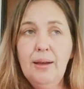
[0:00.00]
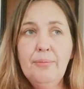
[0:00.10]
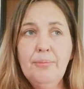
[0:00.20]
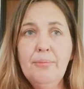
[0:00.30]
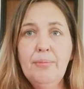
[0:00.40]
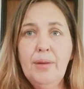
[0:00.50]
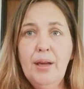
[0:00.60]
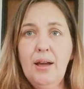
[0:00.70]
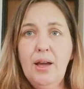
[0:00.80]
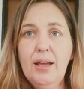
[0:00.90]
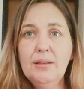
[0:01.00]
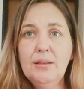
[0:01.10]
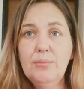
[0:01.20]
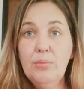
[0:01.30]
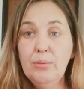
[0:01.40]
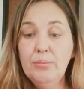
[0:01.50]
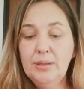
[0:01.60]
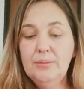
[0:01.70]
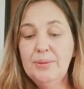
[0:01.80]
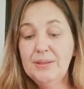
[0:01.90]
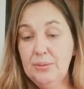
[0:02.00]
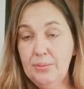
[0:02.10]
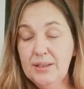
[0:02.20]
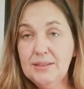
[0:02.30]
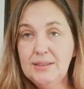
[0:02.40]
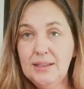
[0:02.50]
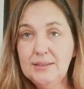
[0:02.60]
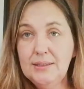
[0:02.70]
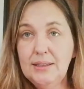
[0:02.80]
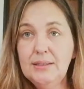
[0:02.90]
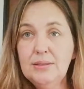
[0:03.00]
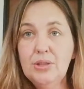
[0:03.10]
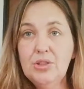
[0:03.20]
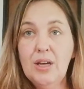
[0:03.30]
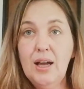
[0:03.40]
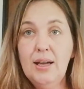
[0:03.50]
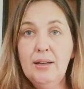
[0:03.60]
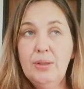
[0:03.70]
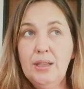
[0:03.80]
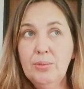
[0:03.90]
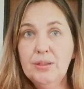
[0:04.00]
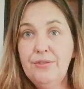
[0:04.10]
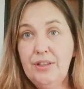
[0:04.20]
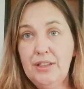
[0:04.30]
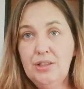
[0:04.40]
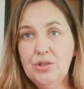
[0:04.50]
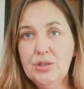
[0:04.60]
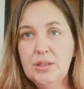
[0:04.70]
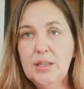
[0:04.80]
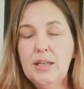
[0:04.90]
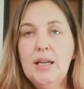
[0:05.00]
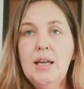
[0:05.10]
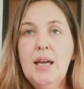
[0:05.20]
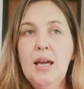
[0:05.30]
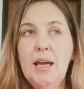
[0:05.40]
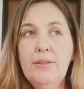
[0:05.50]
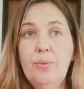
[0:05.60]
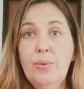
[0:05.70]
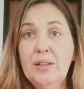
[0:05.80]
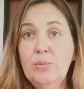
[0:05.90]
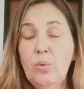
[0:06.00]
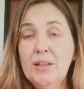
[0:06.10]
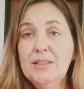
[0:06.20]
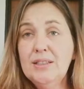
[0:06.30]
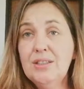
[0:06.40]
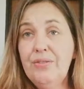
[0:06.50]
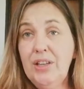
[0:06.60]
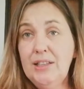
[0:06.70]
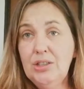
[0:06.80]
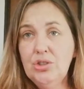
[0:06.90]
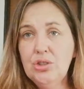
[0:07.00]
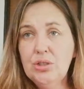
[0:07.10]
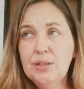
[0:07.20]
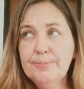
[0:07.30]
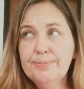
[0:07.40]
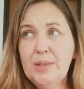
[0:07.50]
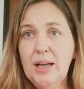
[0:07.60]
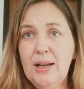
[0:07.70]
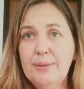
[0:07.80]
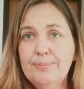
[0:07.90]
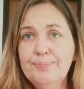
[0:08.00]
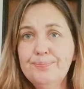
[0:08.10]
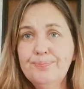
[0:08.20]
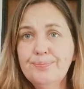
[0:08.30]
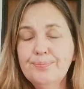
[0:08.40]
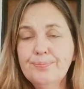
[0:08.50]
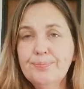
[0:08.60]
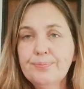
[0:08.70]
I'm at the moment busy with a test knit, which I really want to finish. And then once it's finished, I